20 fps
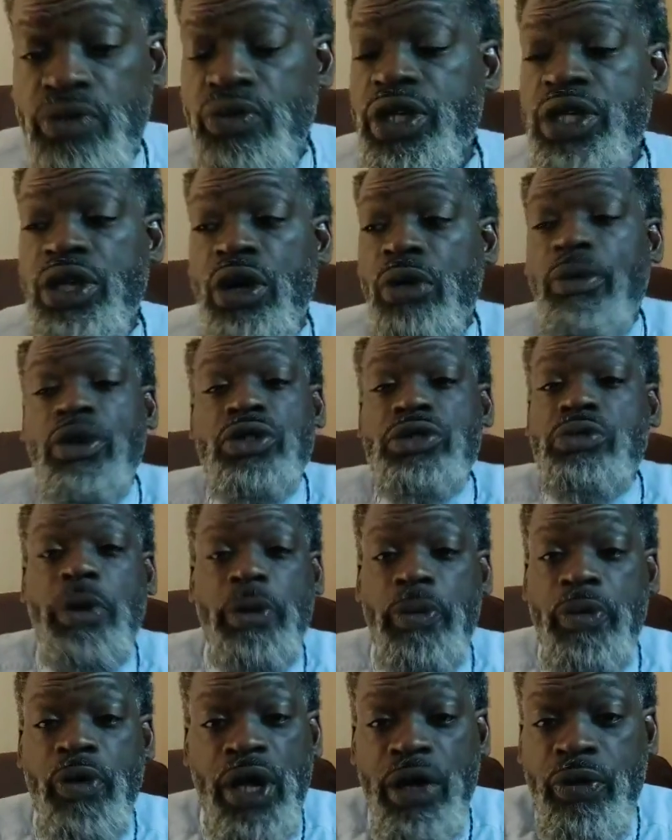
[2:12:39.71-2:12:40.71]
we know most people
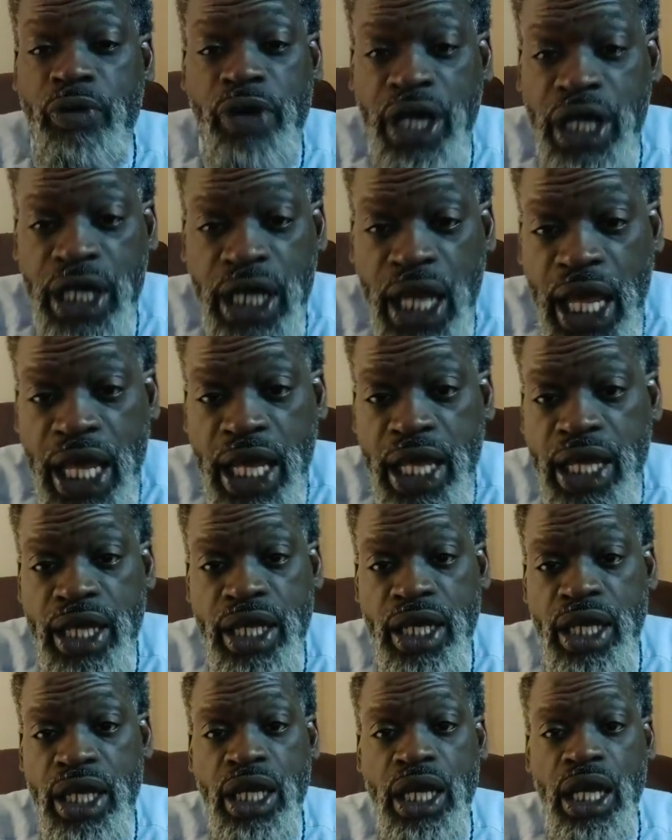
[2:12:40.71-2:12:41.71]
don't read that.
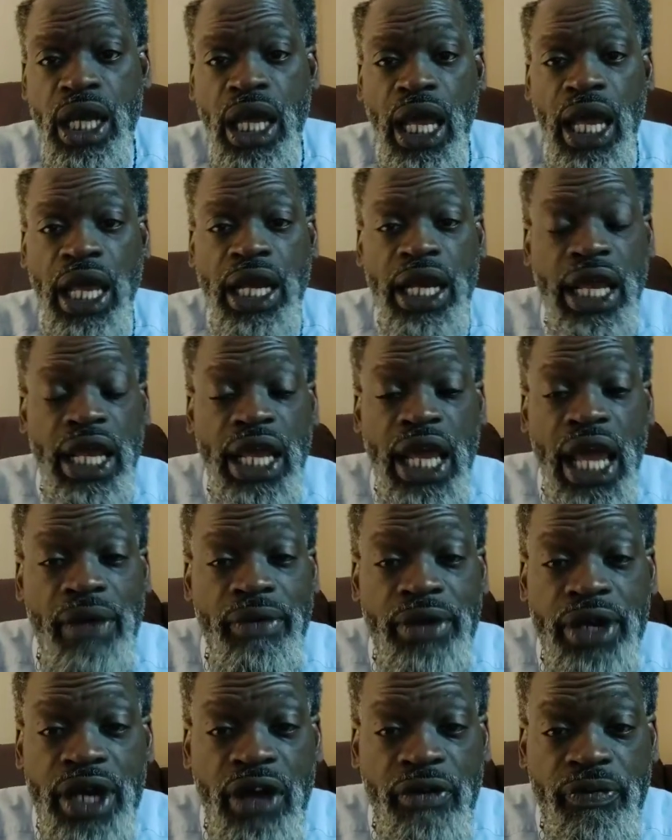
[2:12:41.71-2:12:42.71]
And they ain't have
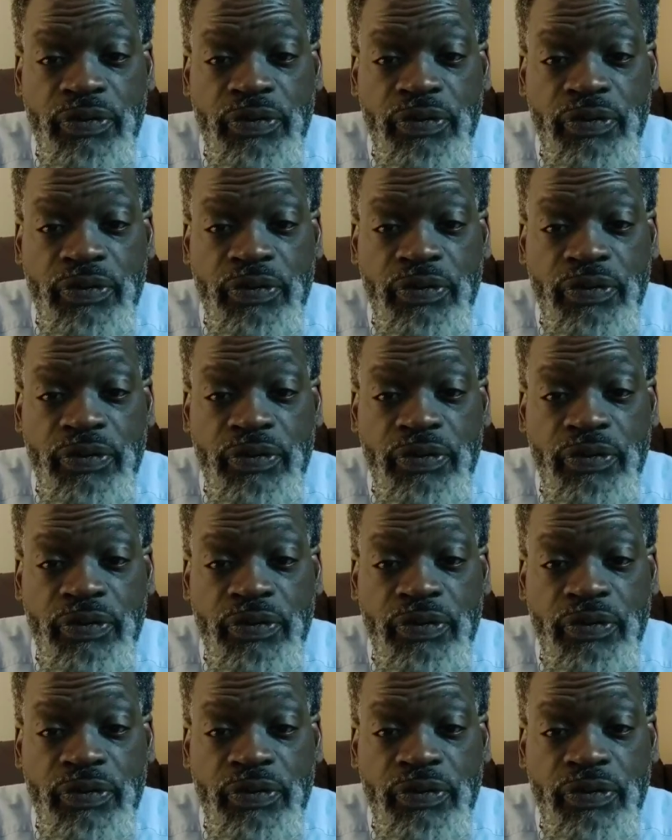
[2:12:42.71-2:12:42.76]
enough.